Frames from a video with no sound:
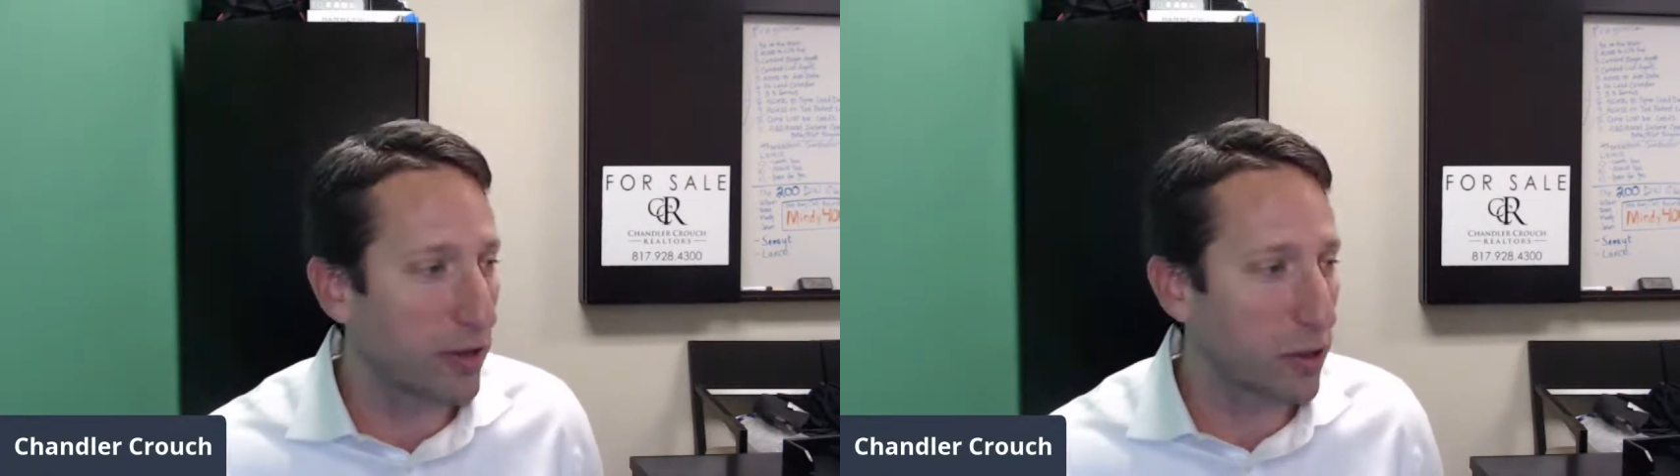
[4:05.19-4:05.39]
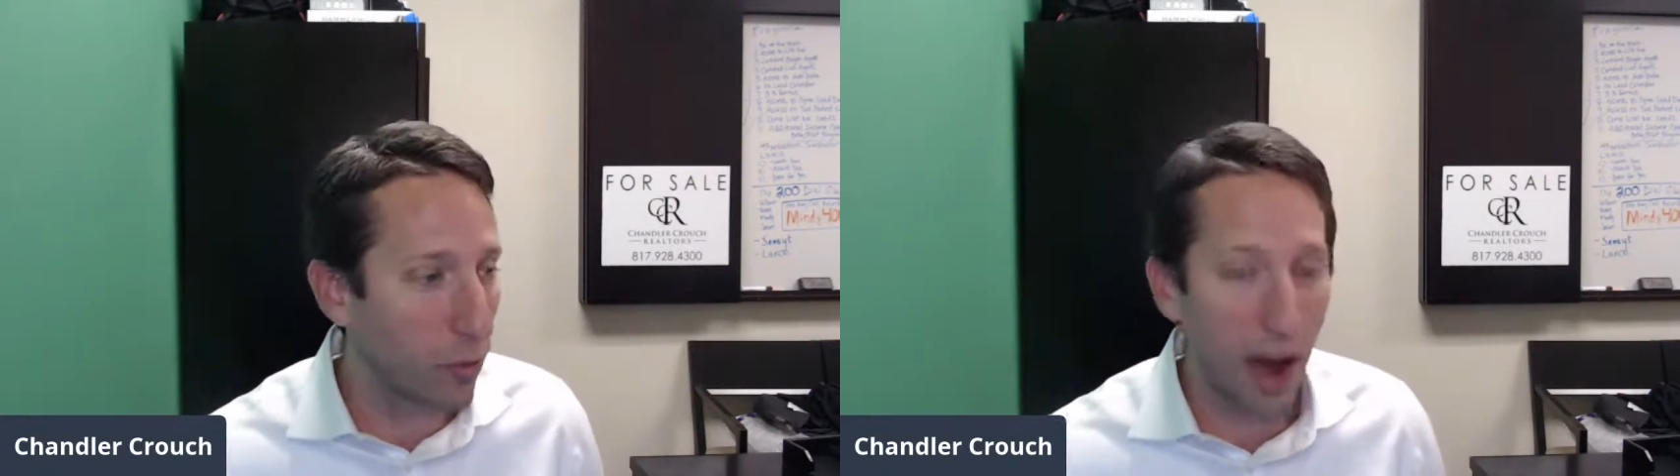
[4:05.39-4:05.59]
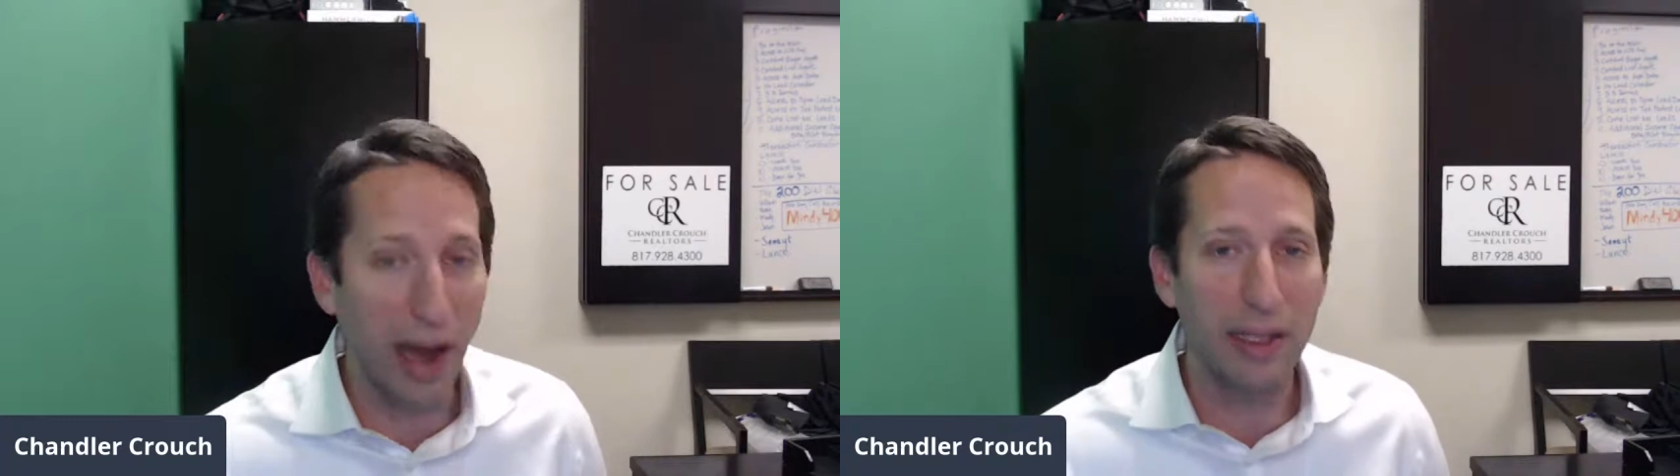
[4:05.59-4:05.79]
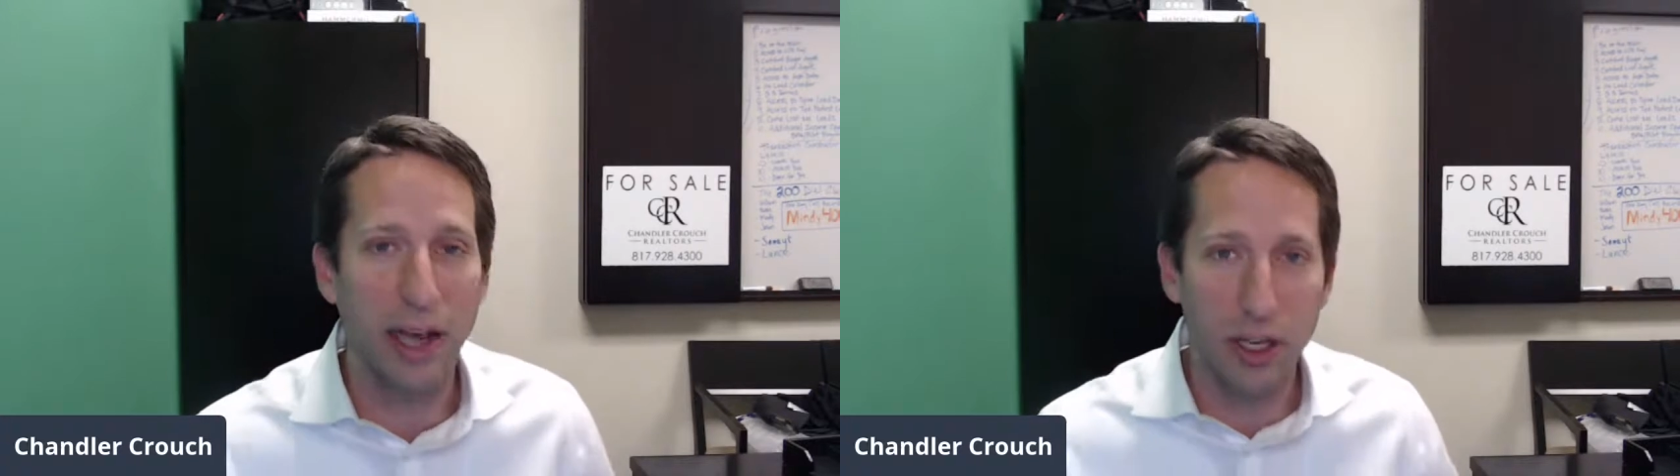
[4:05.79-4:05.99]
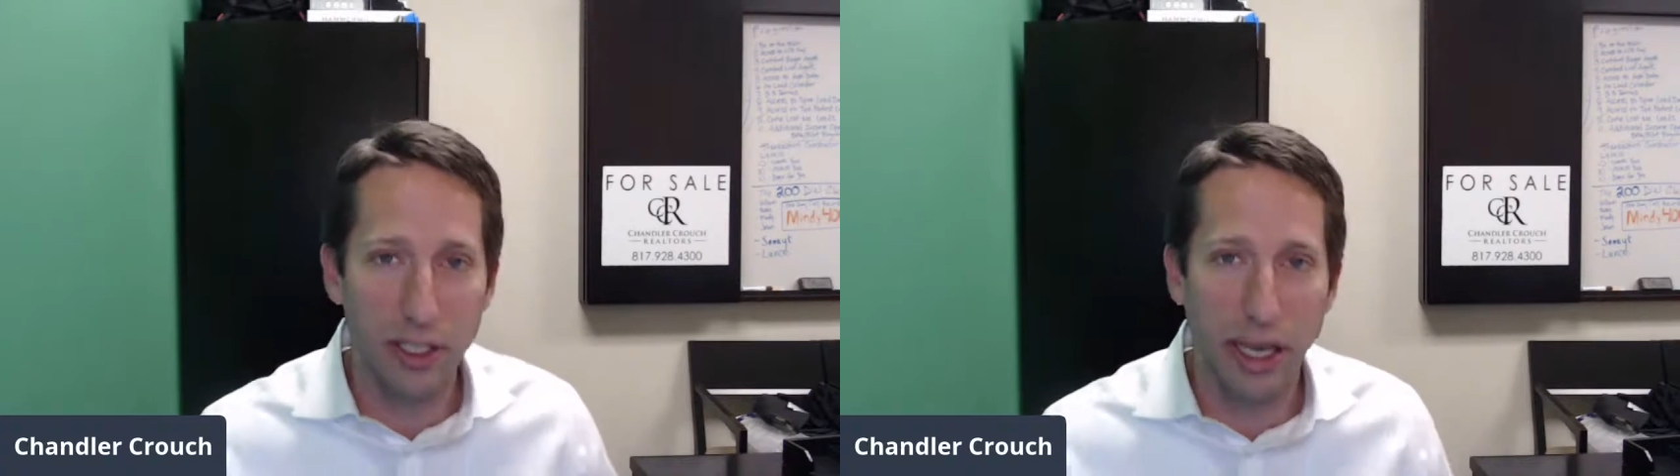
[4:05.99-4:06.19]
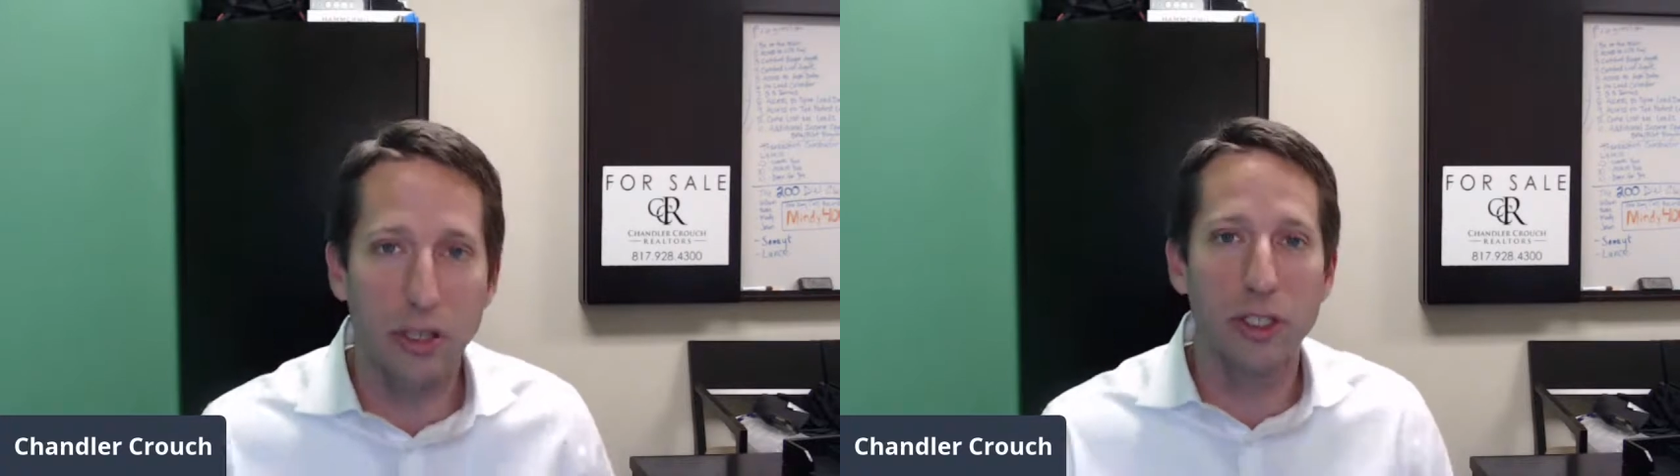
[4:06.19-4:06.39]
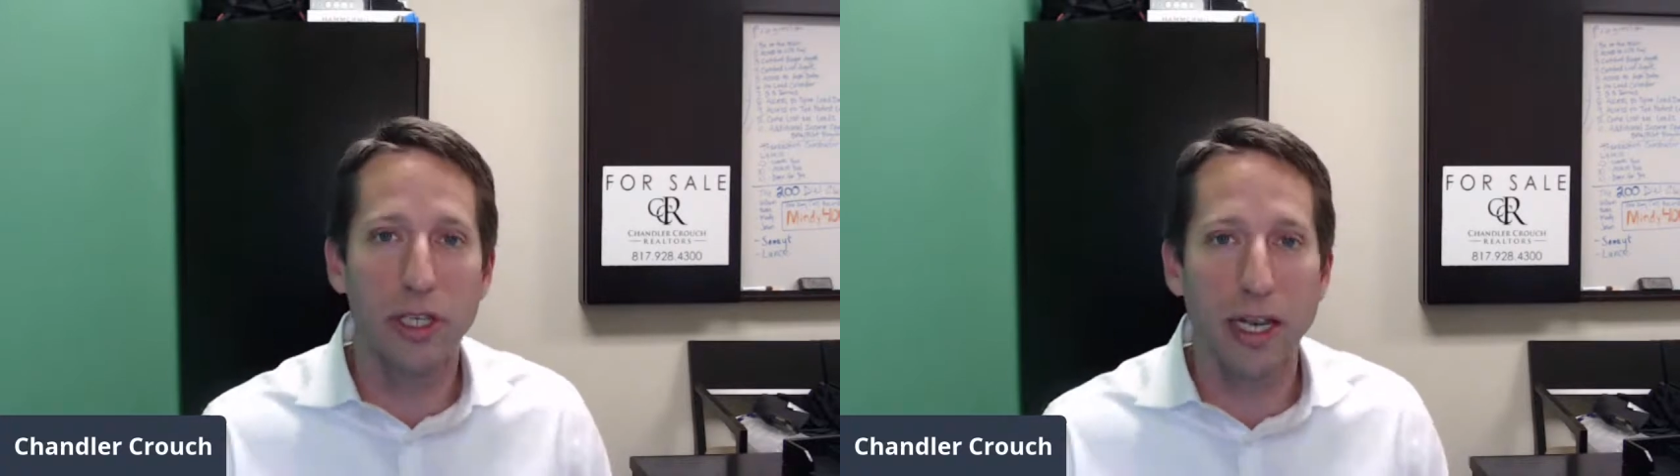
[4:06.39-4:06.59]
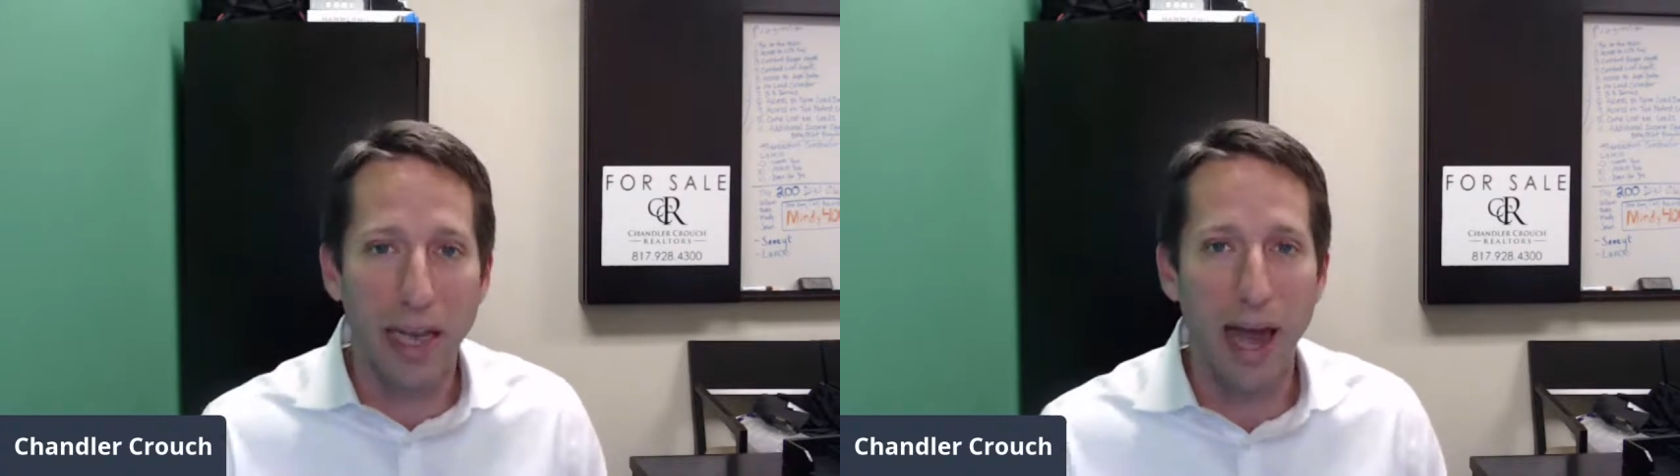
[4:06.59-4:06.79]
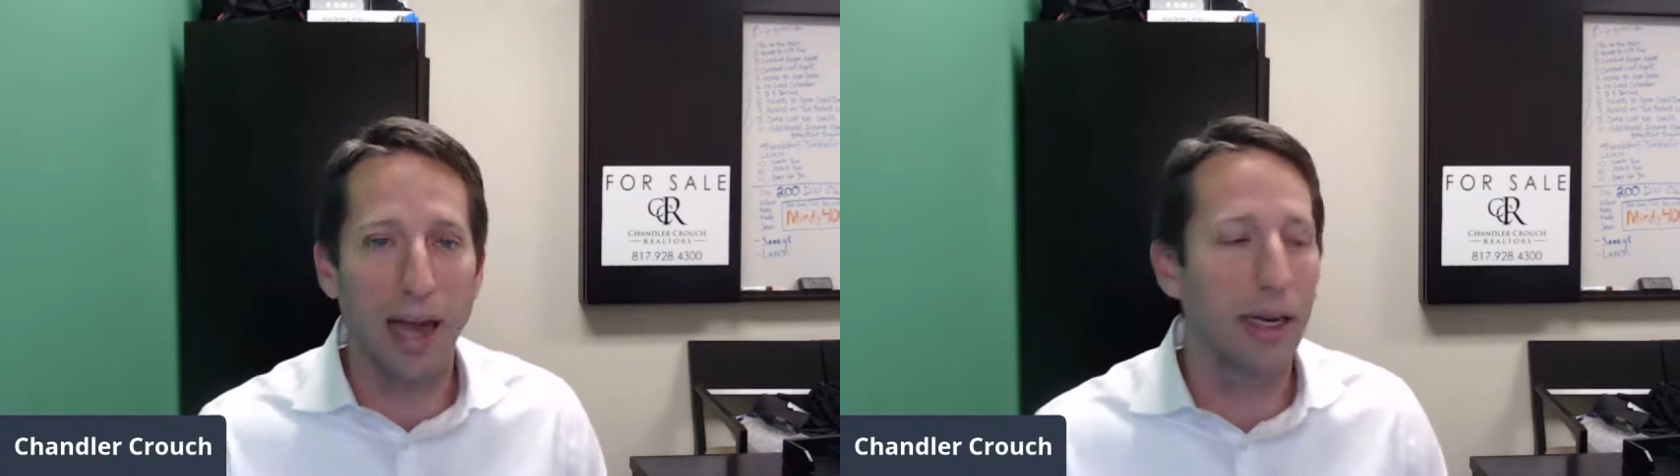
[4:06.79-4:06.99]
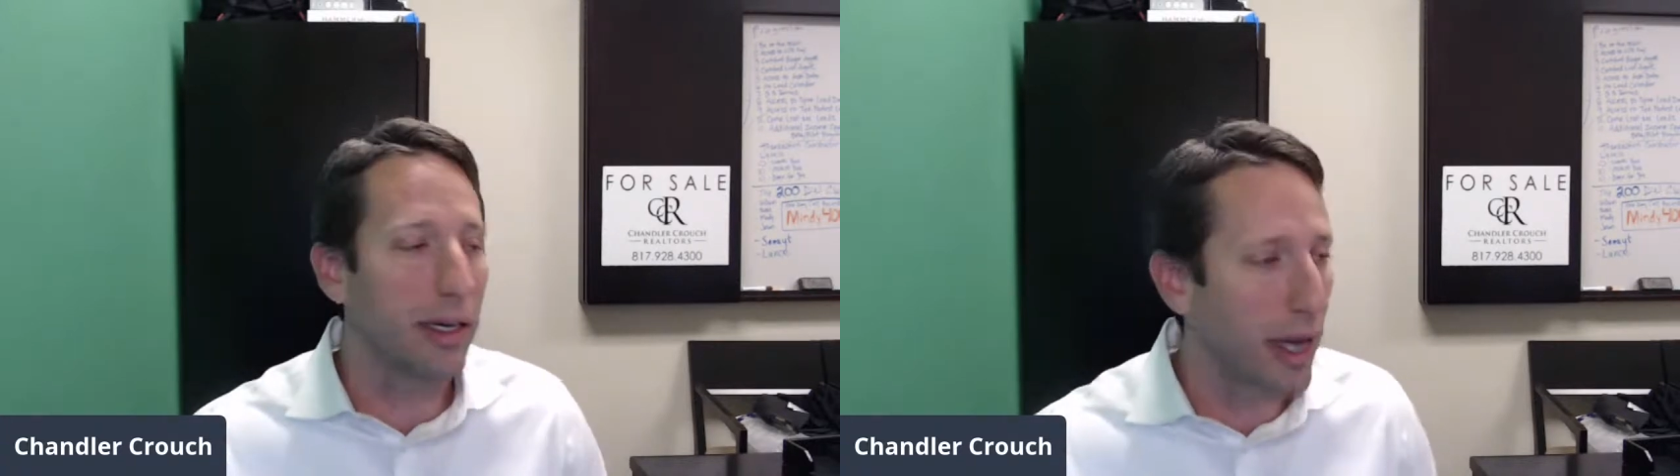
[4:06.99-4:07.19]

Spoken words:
So finally our schedules aligned